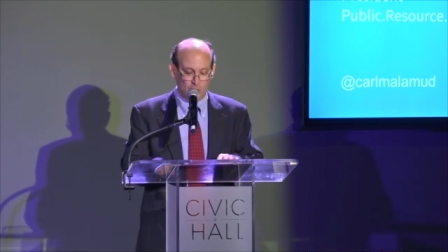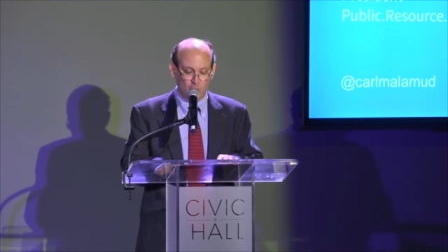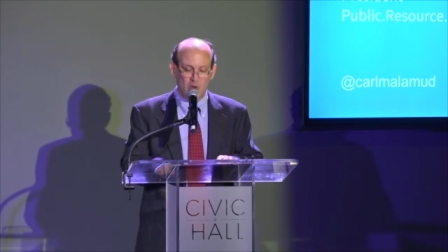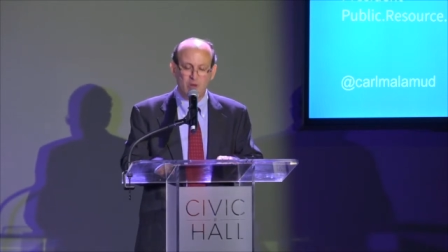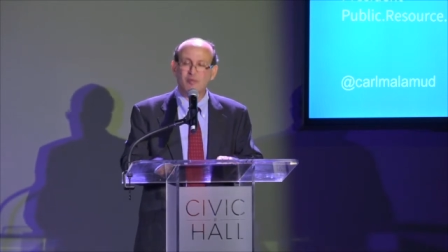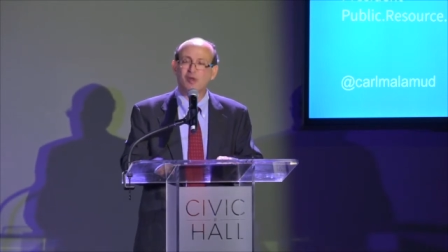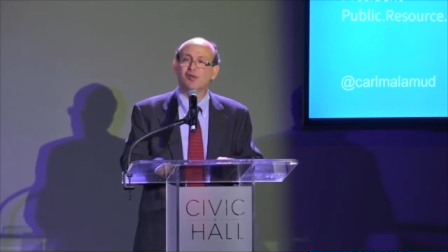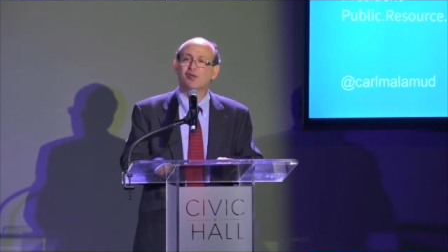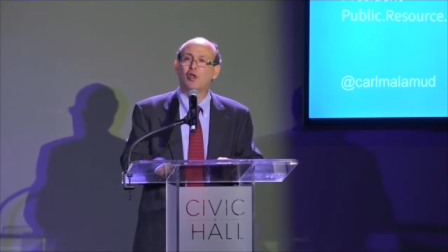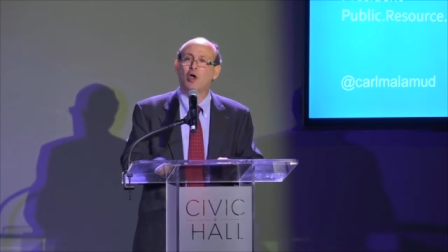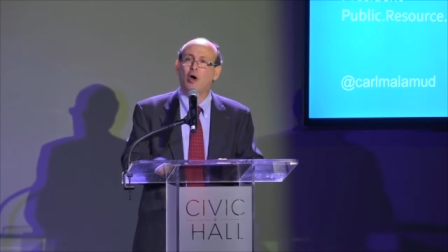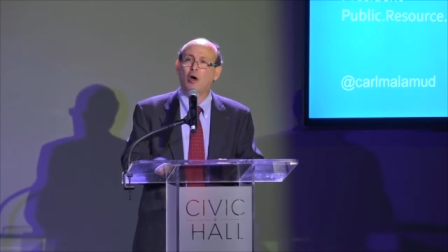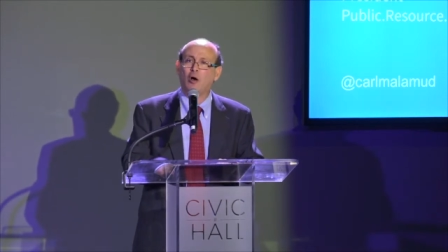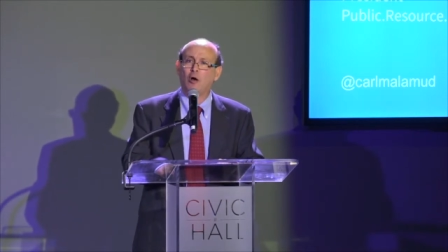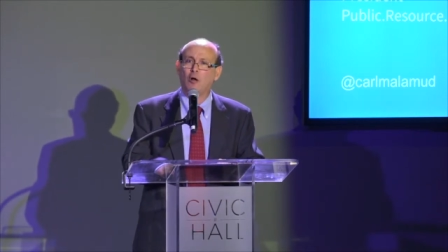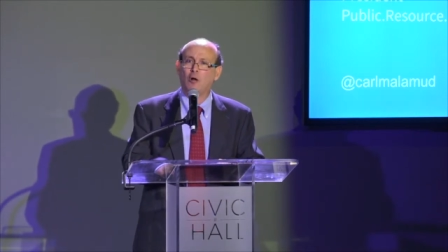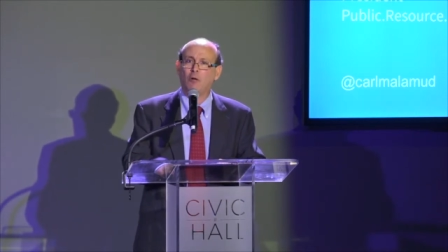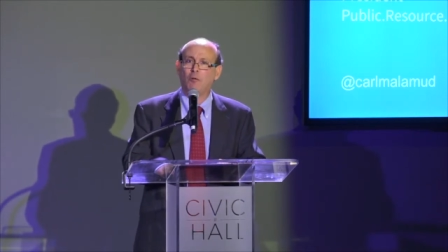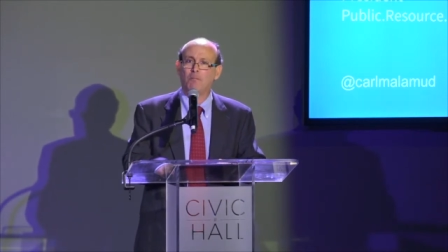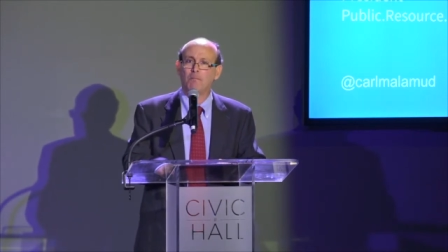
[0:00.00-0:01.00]
We must
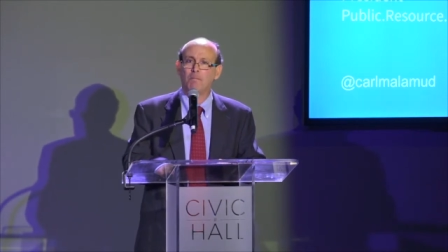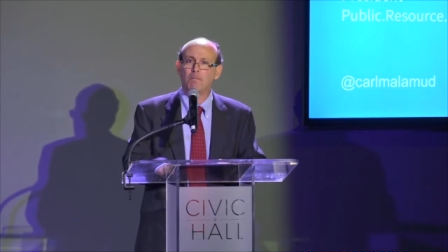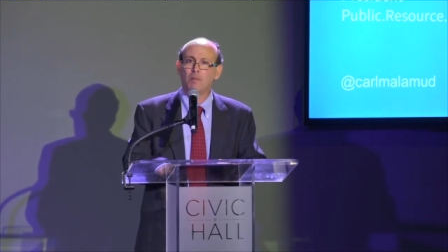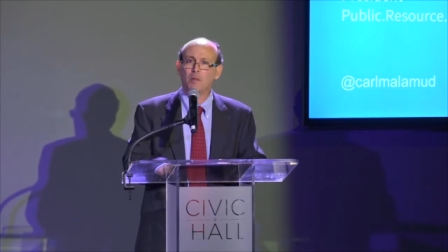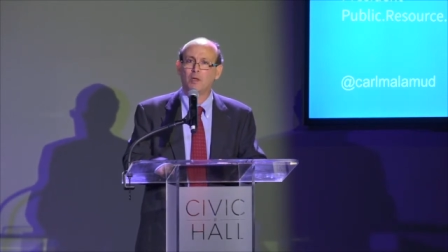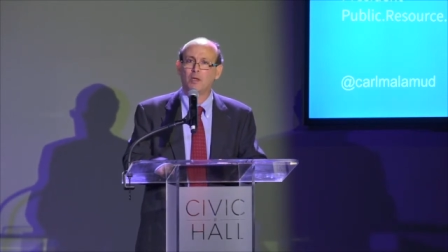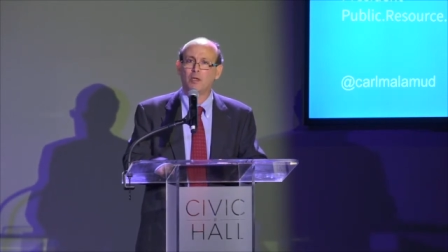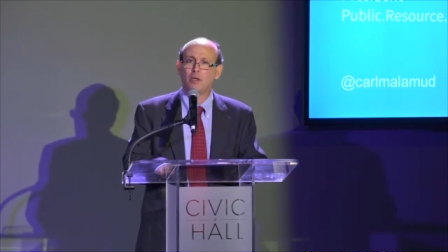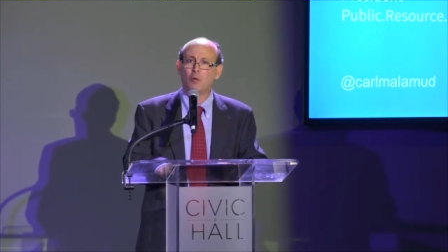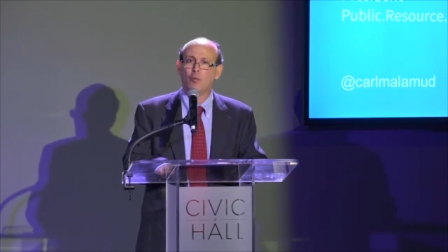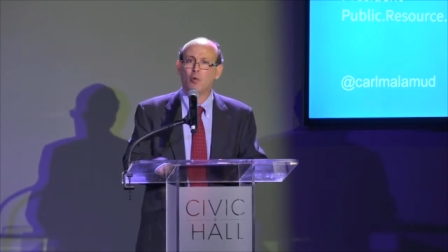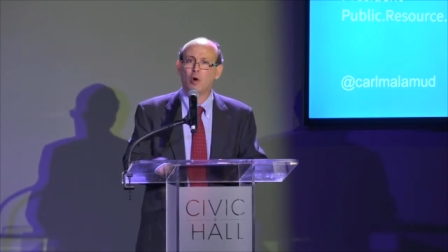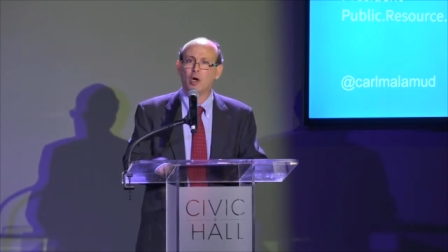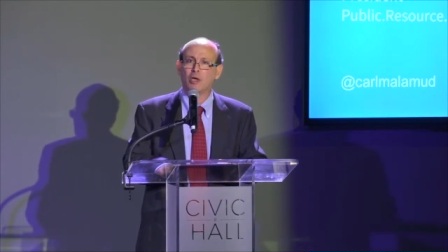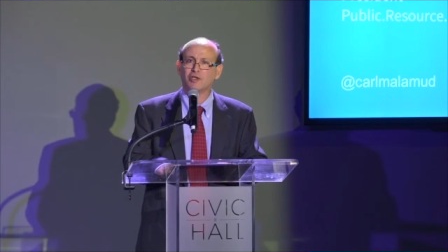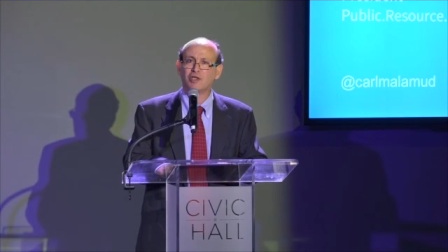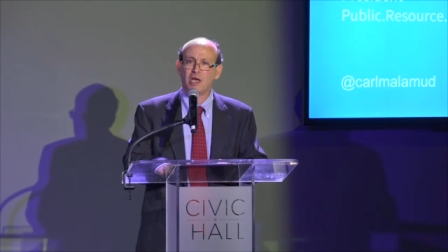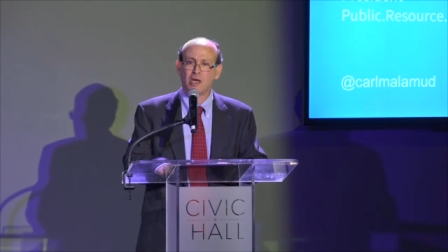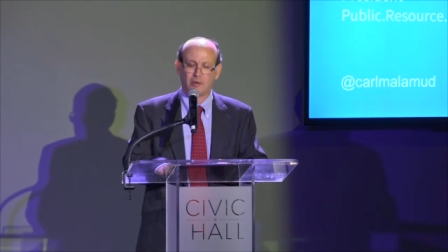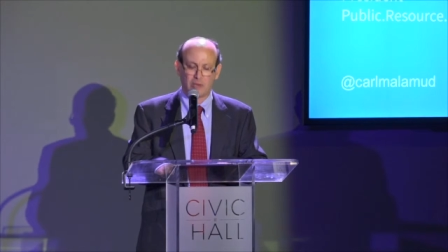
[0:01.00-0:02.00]
all
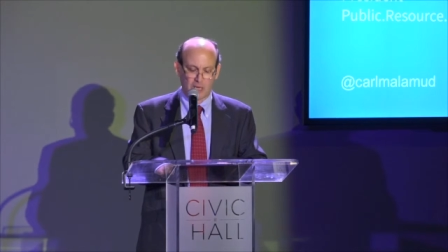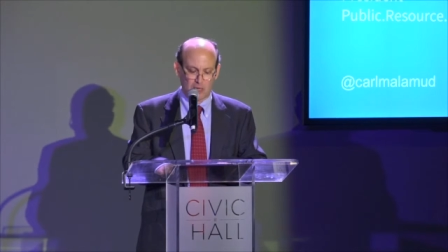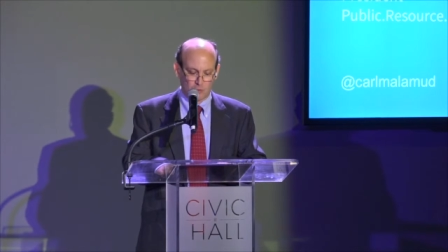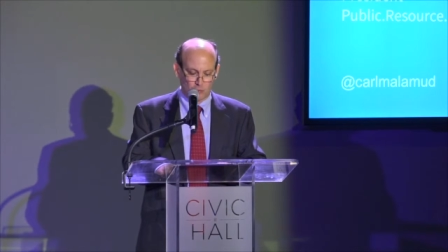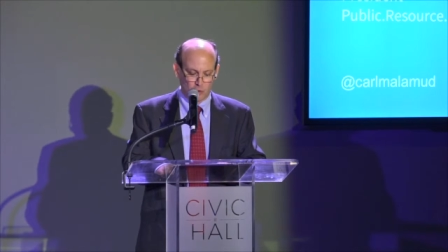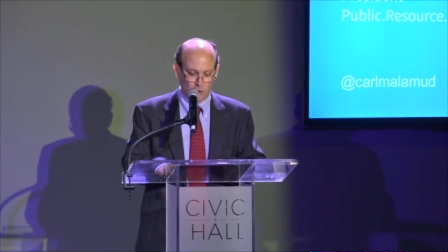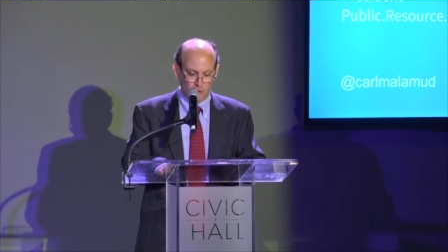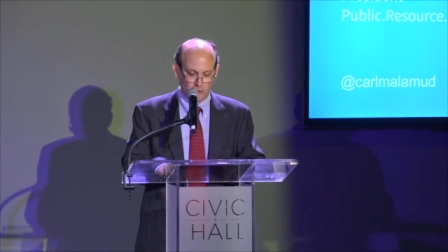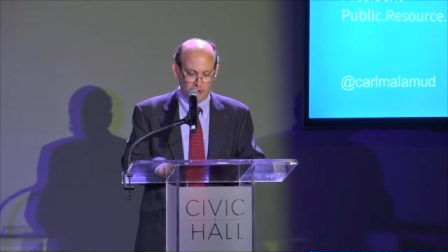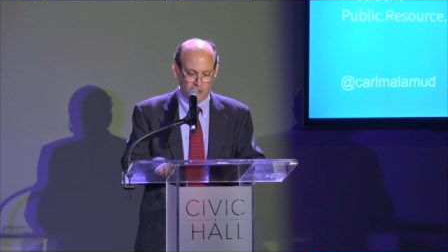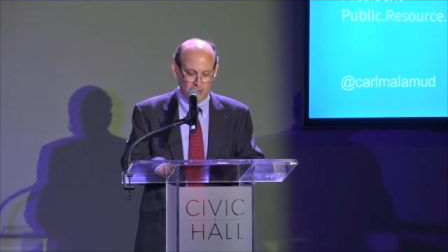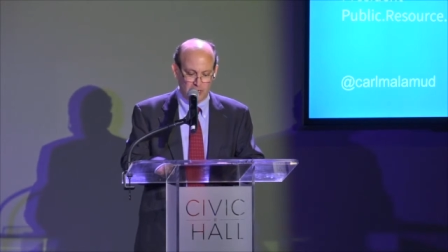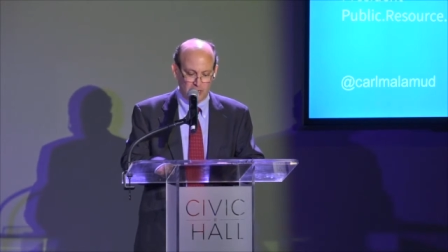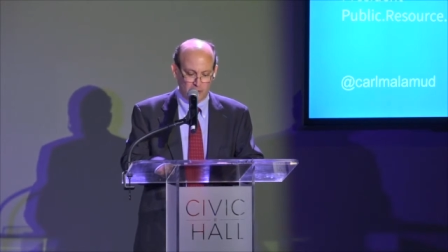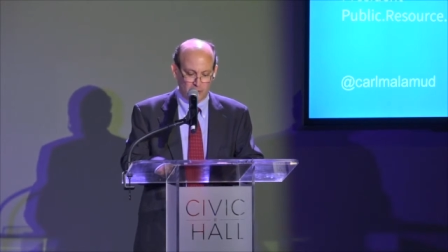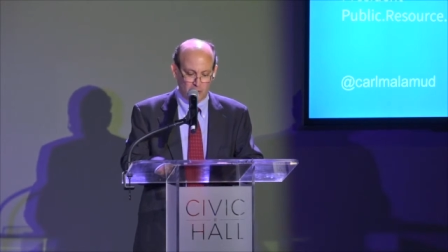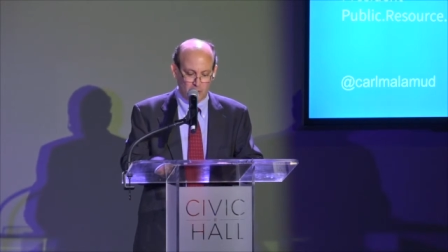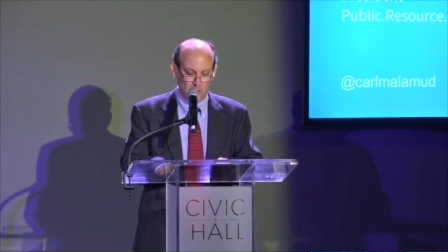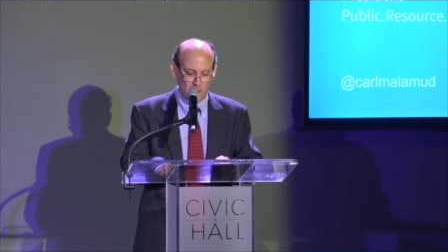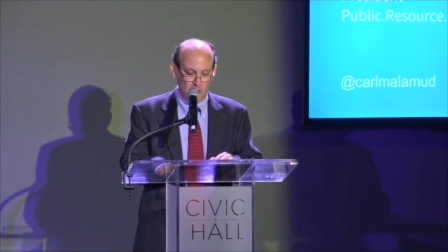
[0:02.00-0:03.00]
walk down that road
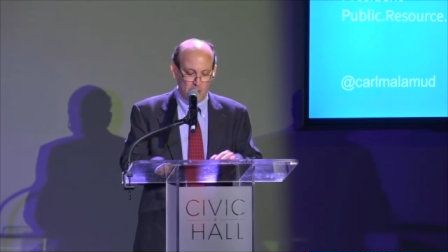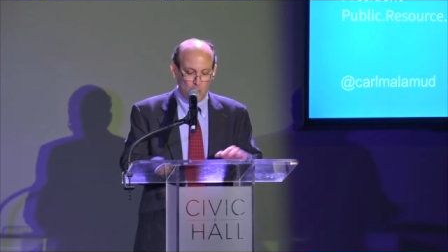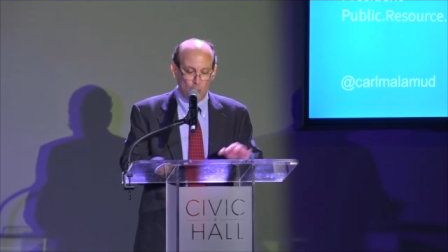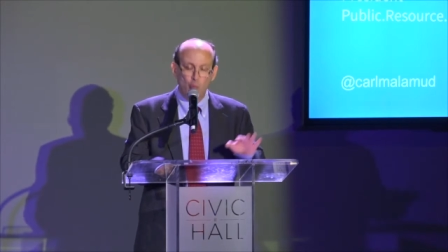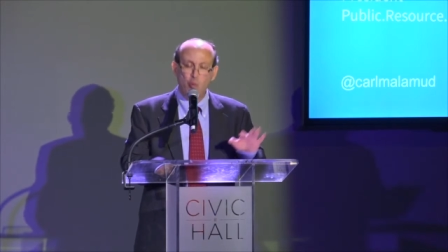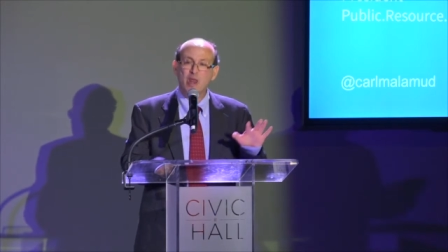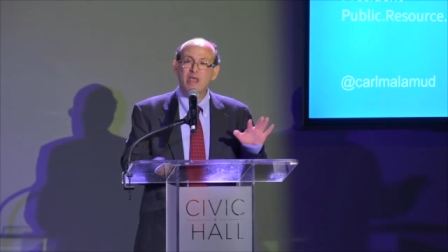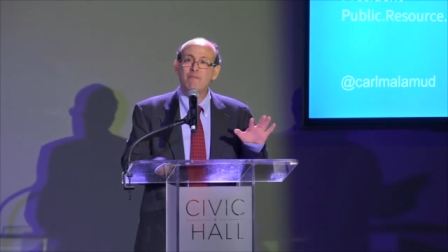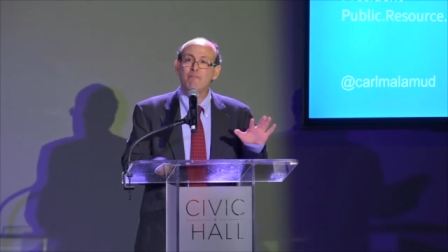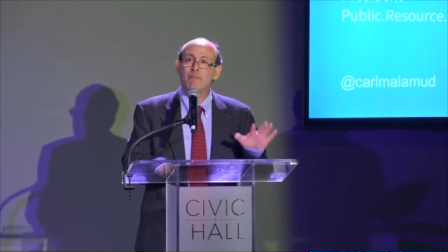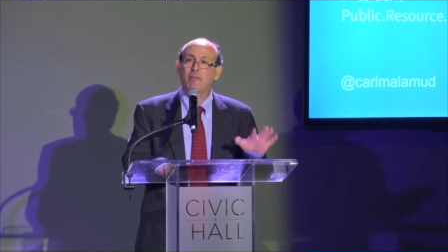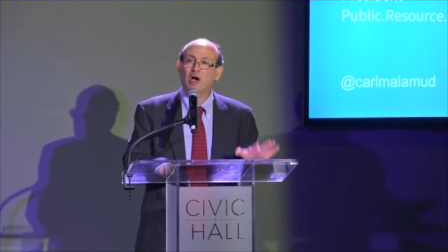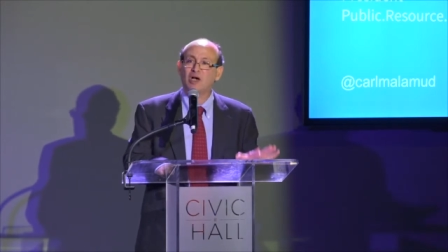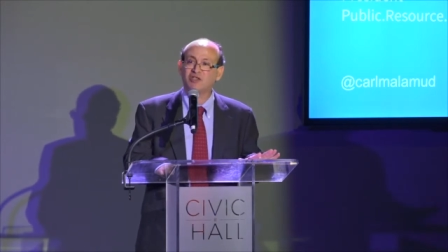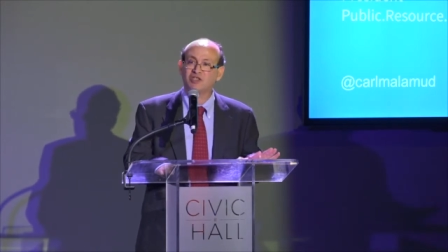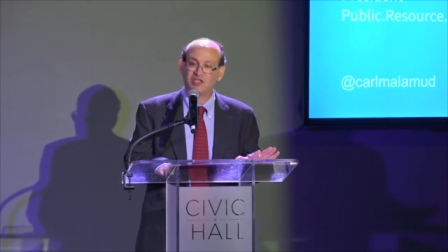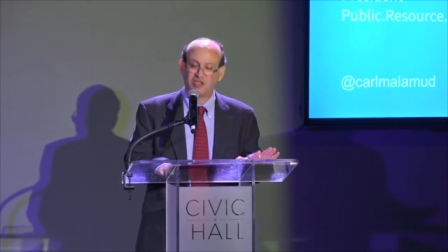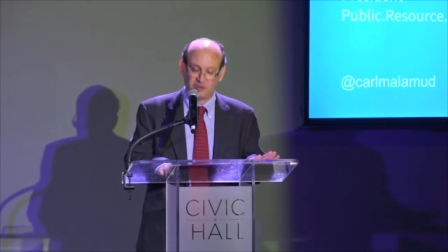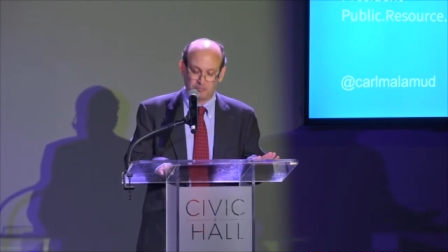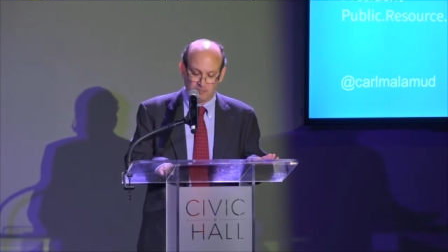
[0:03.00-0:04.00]
together. We
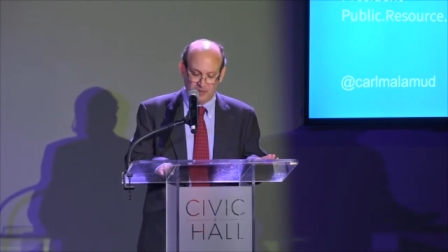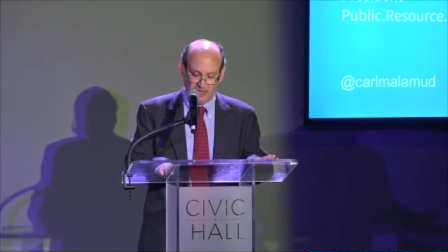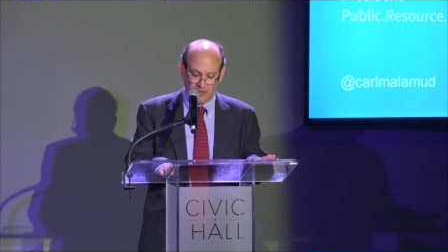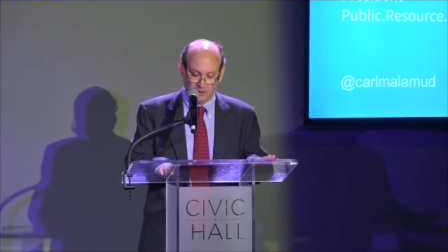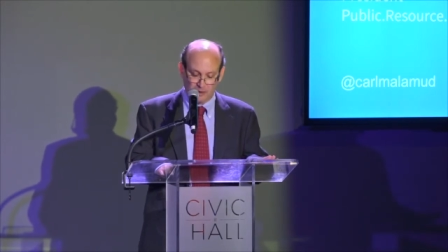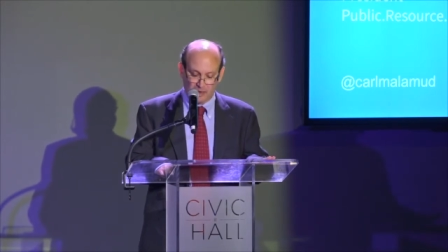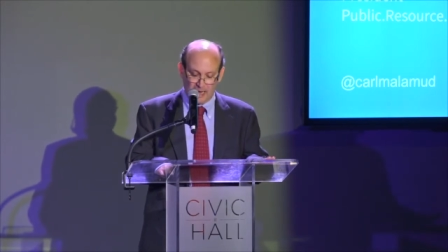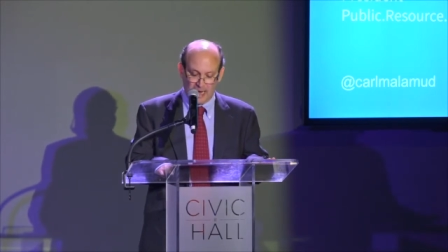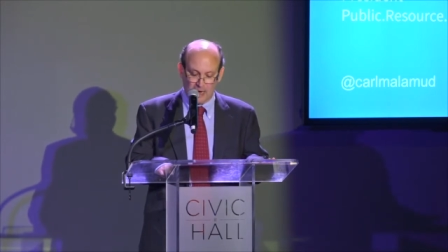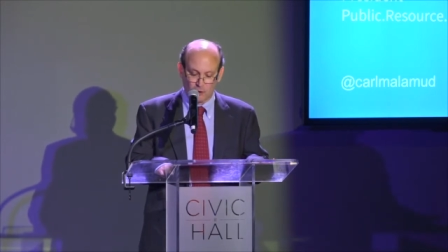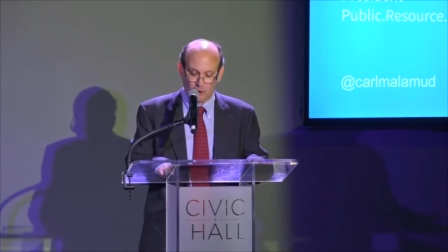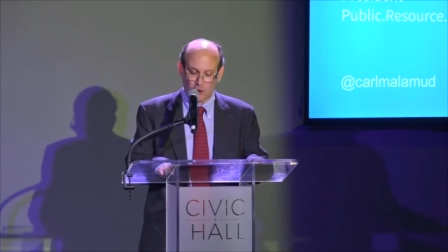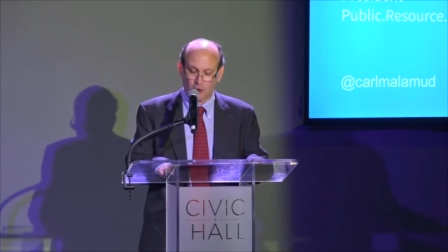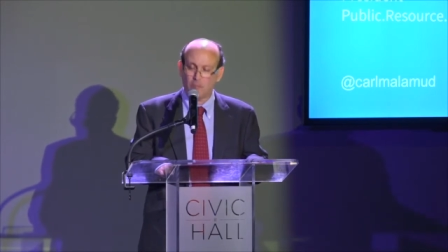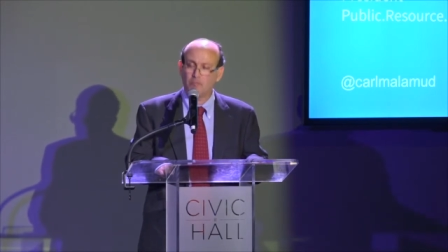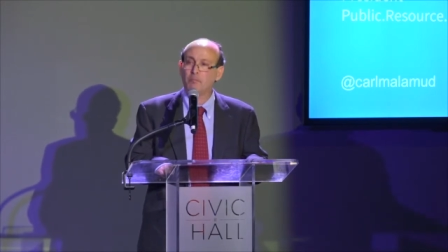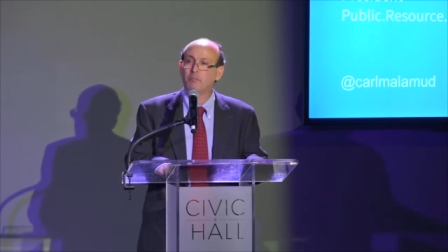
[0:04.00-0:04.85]
must speak louder